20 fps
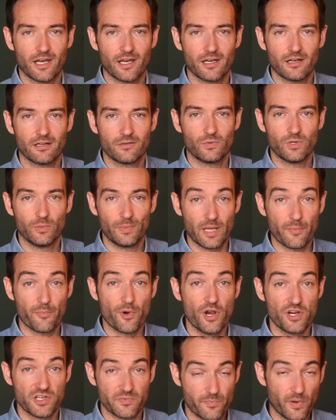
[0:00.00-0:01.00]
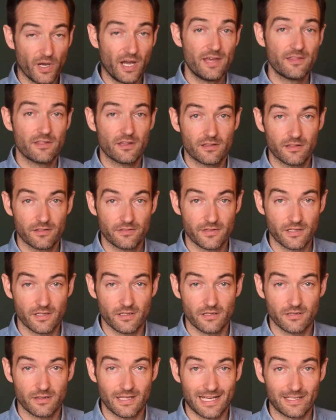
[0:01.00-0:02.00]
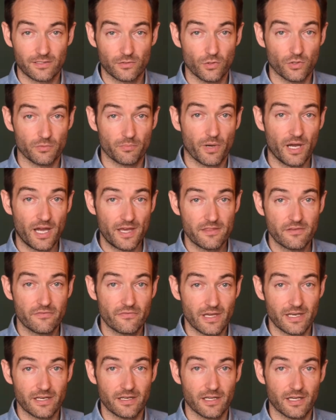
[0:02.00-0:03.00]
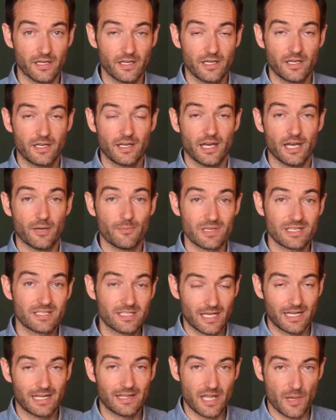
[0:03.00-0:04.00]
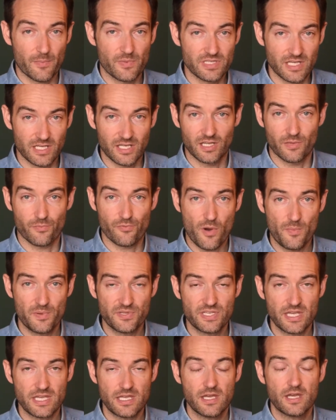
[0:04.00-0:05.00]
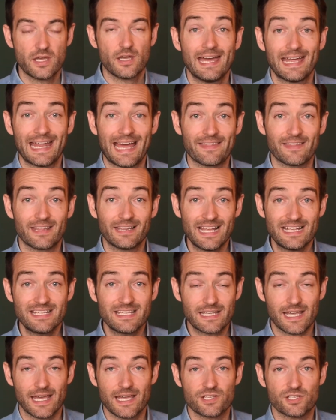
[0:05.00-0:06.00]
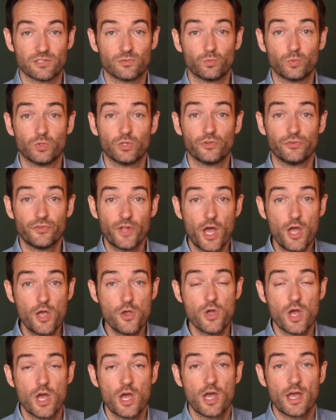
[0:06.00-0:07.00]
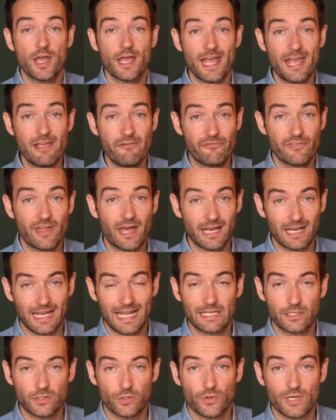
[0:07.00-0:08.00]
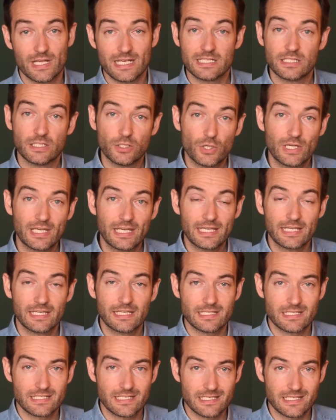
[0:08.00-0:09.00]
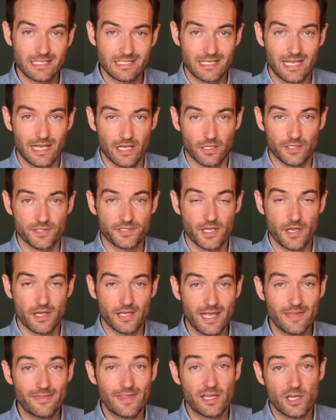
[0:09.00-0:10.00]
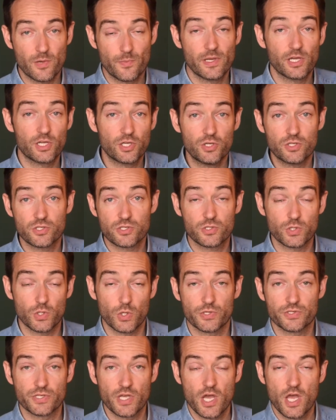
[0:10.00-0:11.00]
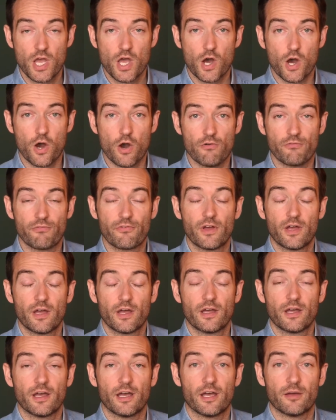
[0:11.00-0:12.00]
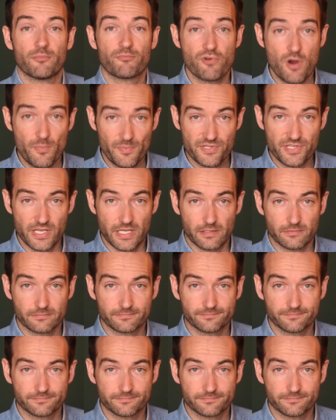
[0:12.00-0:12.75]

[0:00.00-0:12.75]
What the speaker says: will be approached by the landlord, by the vendor selling that particular property, and the letting agent will know if that landlord is looking to sell. So again, they can be a good source of property.